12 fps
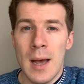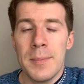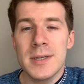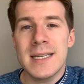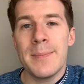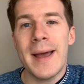
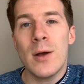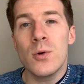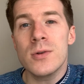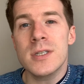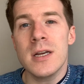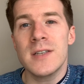but it may
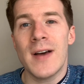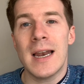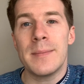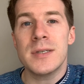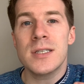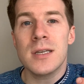also
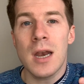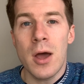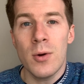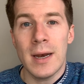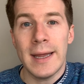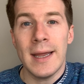develop
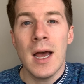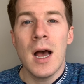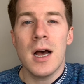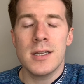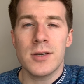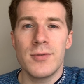slowly
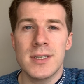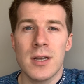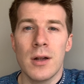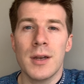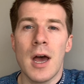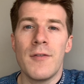as a
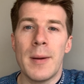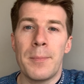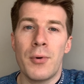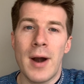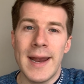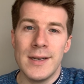result of a
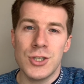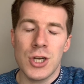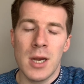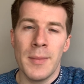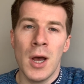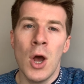brain
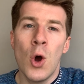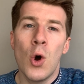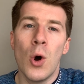tumour